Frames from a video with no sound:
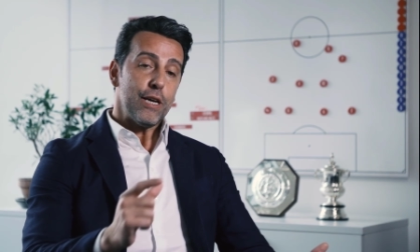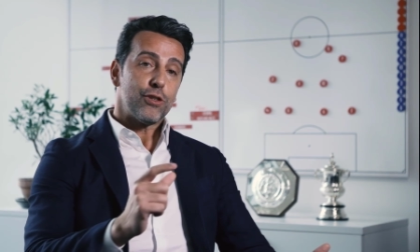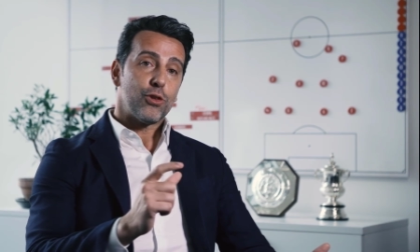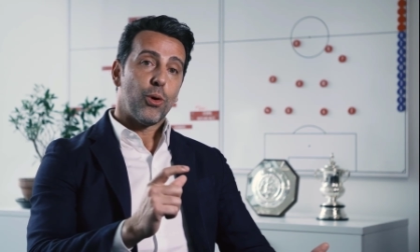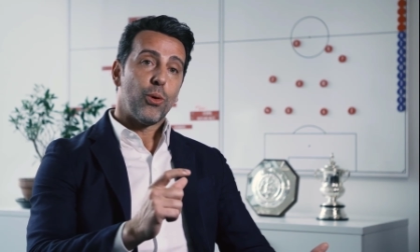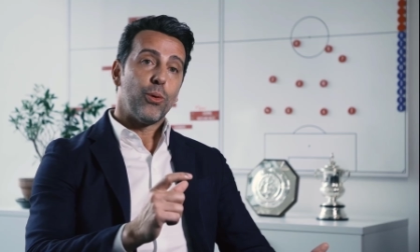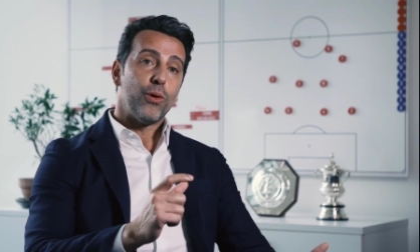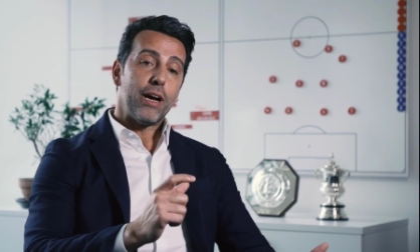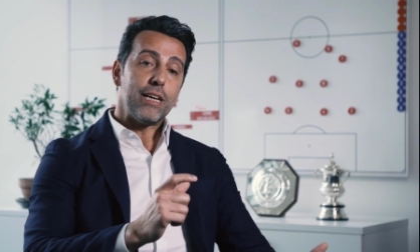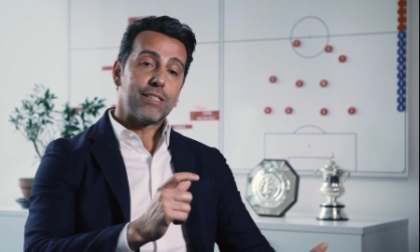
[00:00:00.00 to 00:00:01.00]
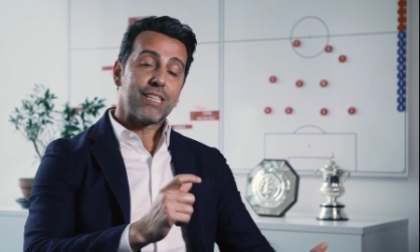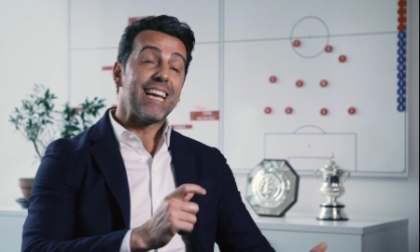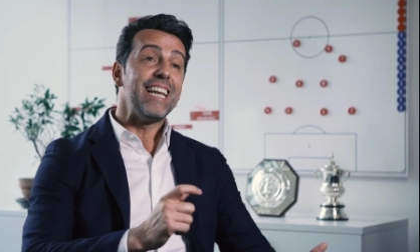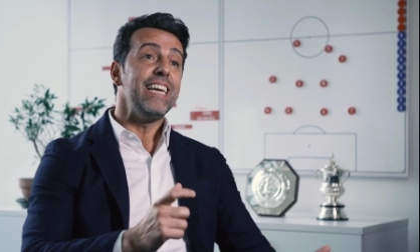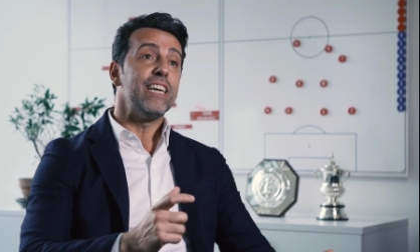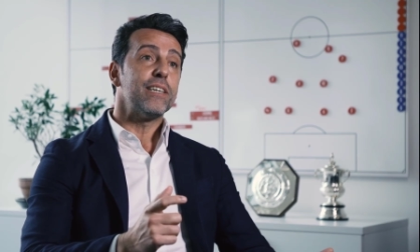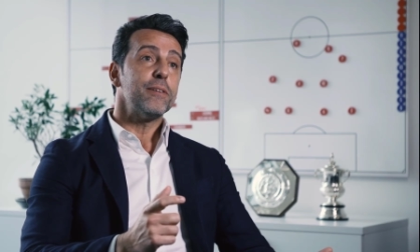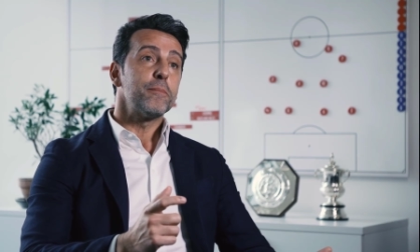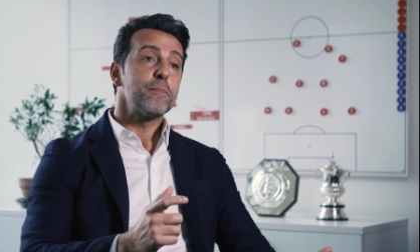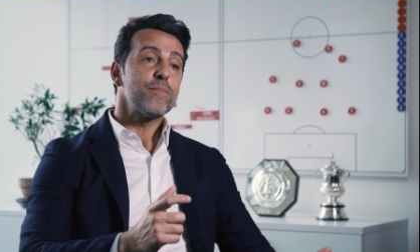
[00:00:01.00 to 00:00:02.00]
so it's
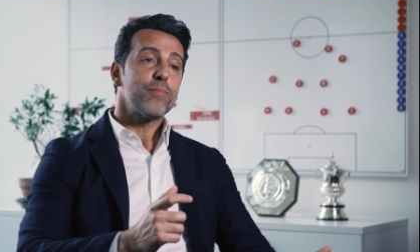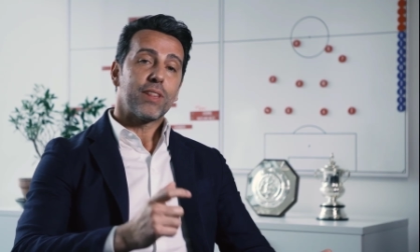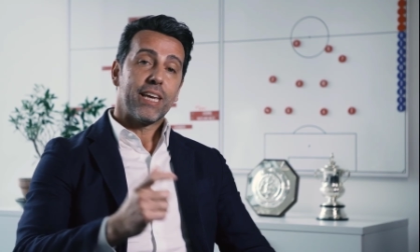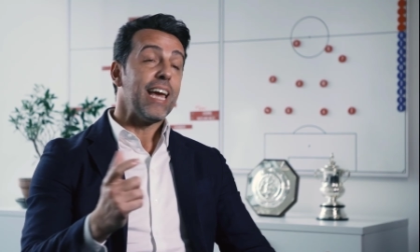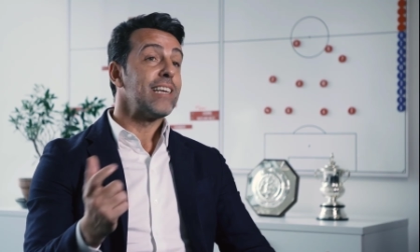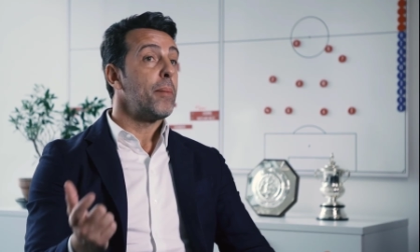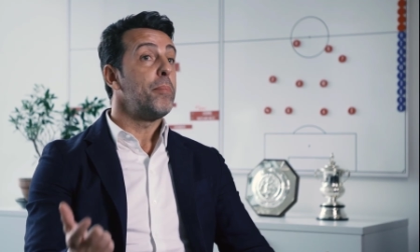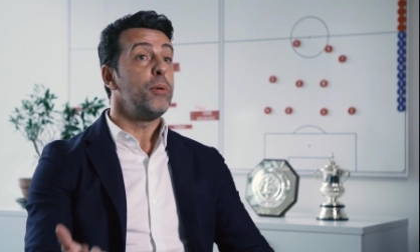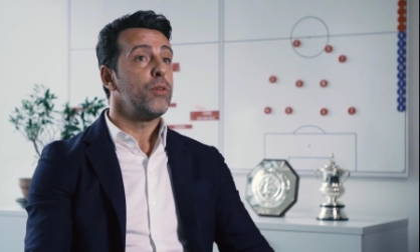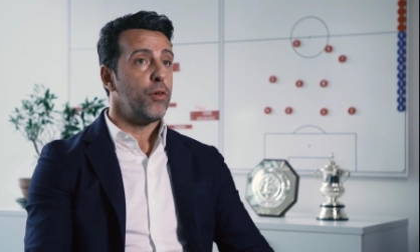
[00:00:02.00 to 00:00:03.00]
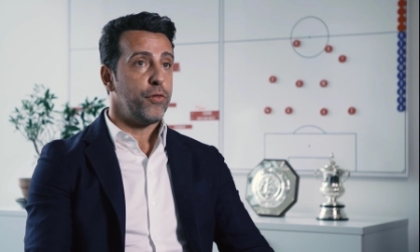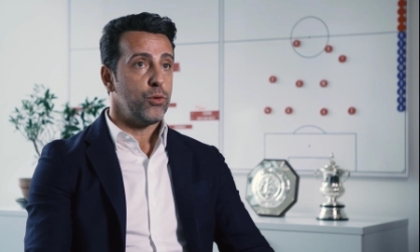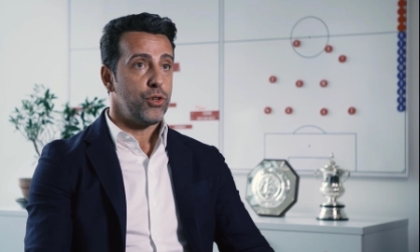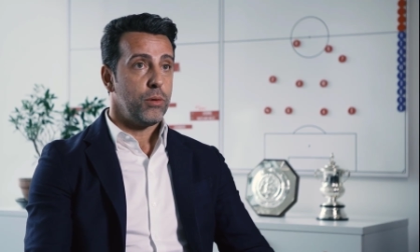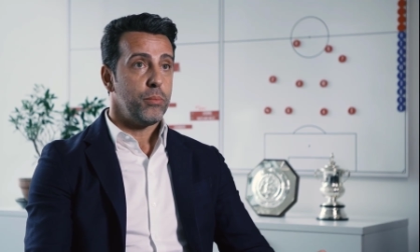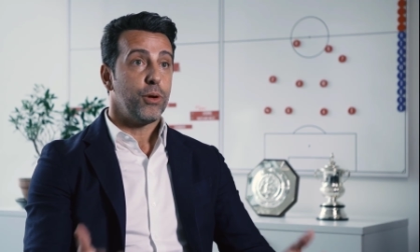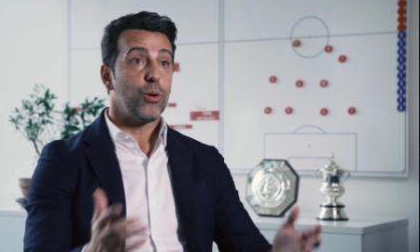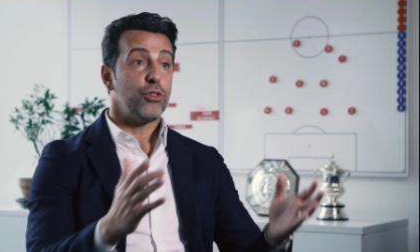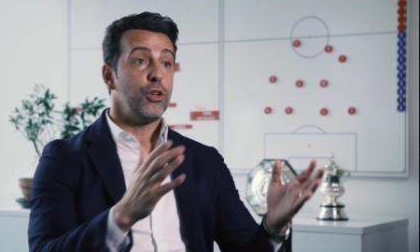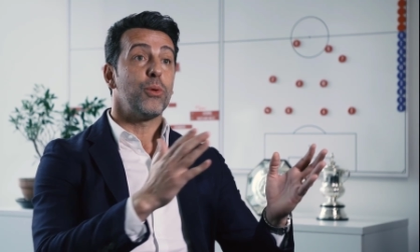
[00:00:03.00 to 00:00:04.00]
clear he has a beautiful future
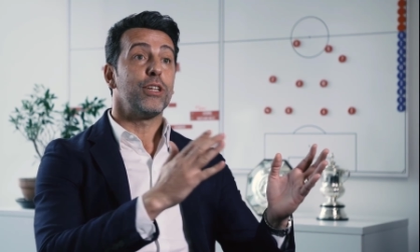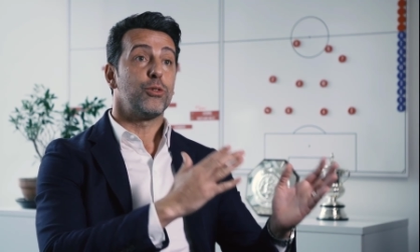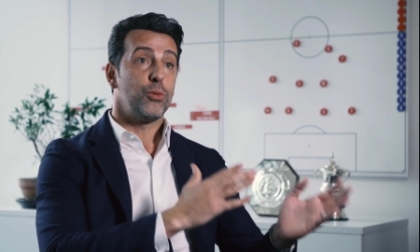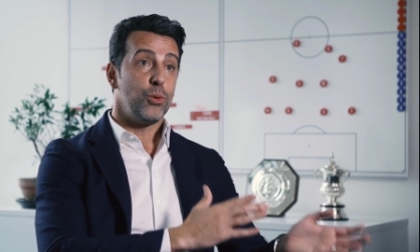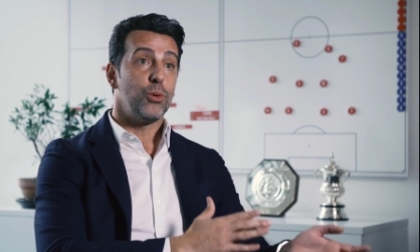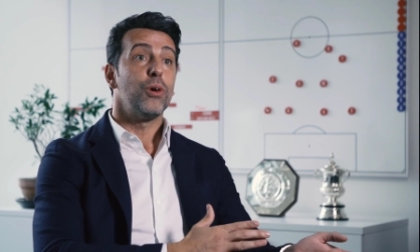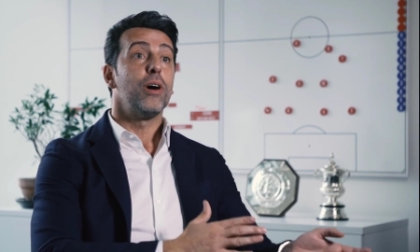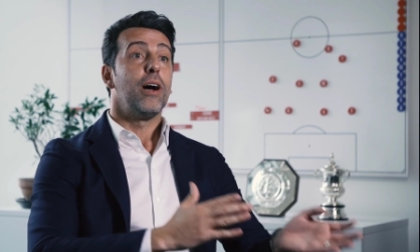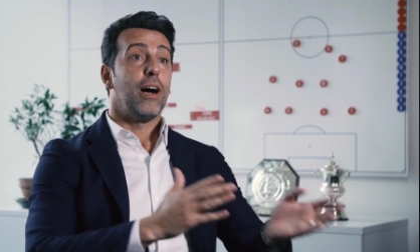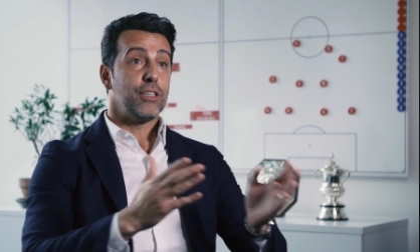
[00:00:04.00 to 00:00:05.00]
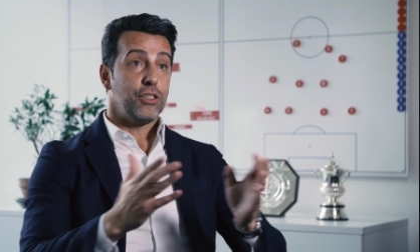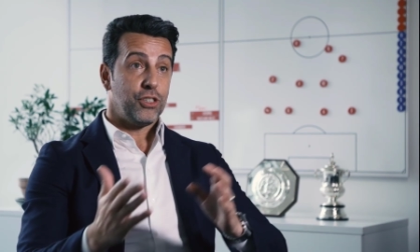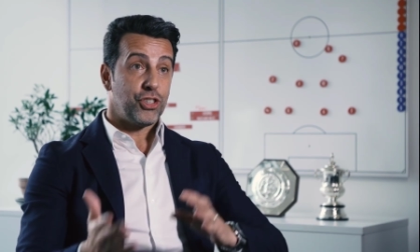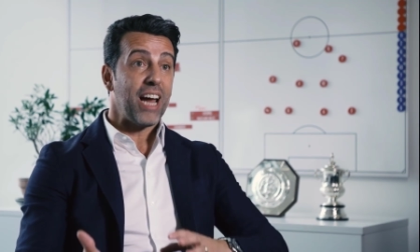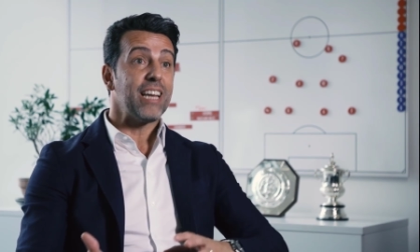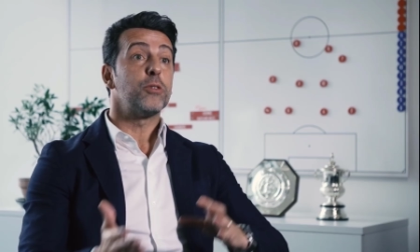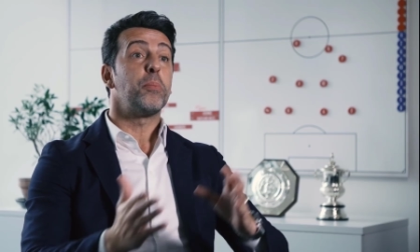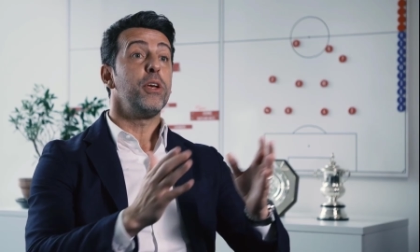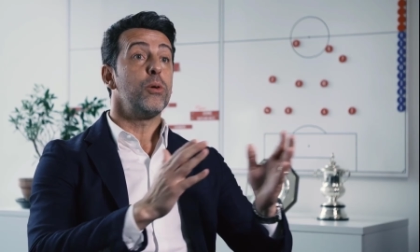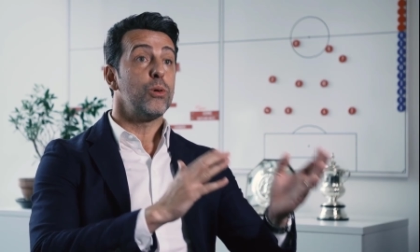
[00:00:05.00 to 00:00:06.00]
because he went through a challenge
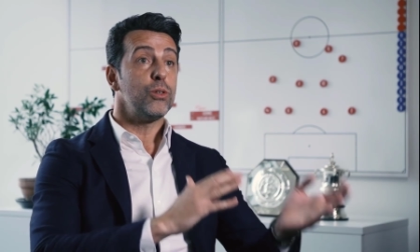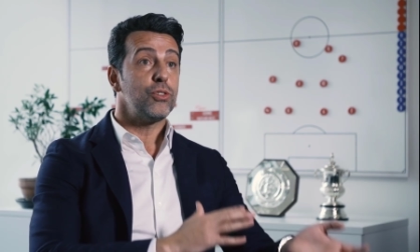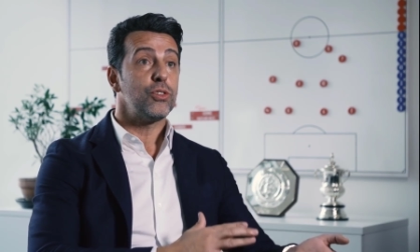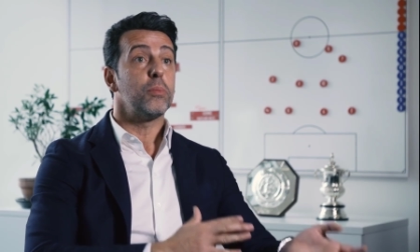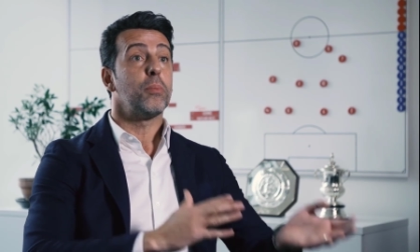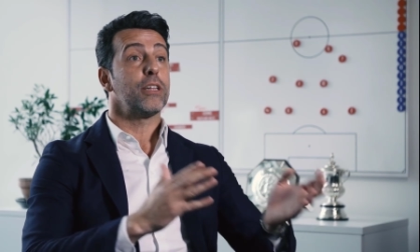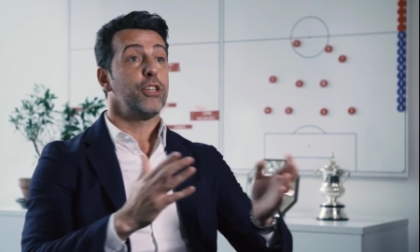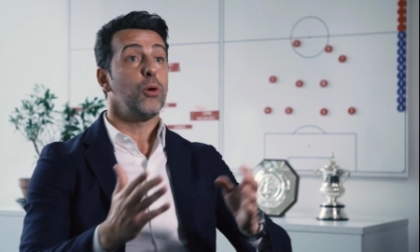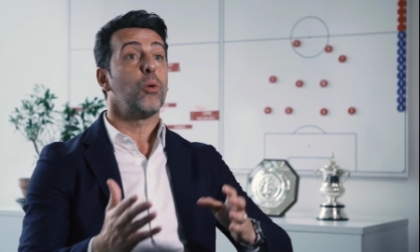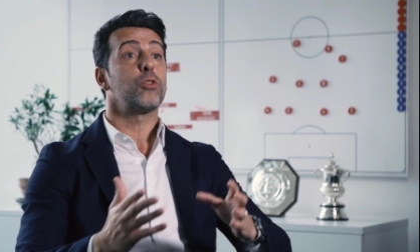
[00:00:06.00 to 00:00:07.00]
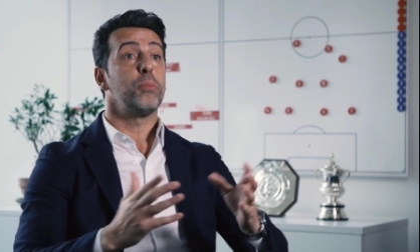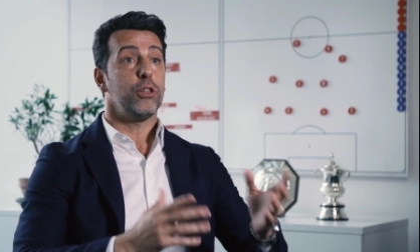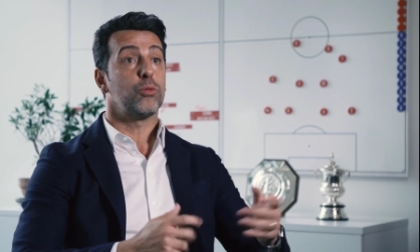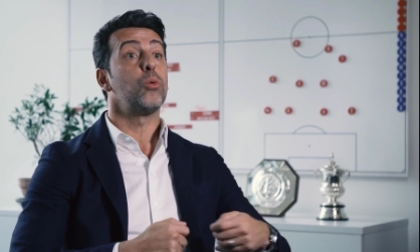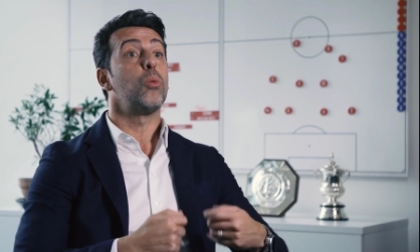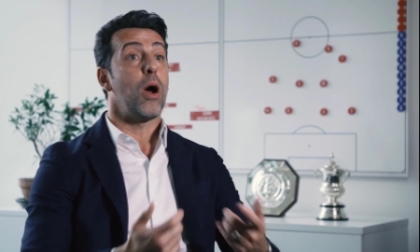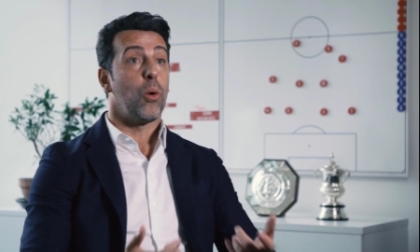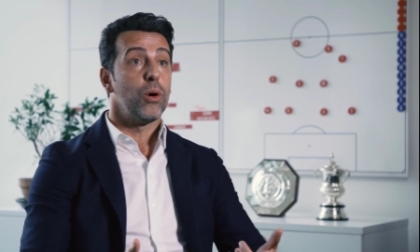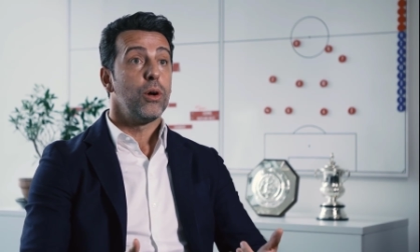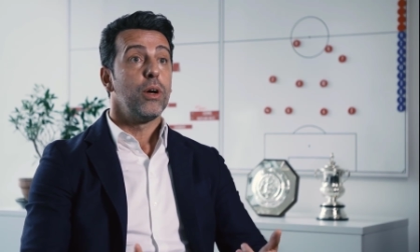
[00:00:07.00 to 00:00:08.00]
periods, but he always been through well.